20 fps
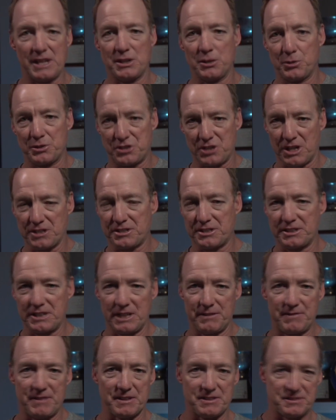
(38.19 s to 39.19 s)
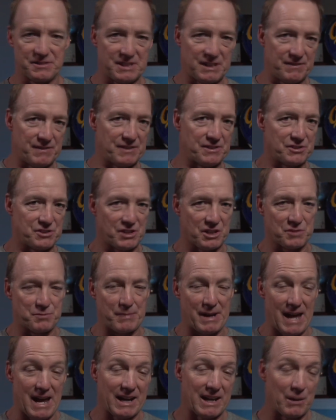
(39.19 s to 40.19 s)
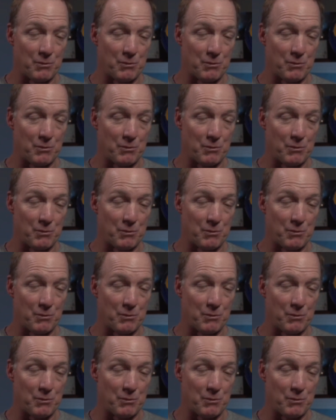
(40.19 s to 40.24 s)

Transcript: You adjust to defense, defense adjusts back,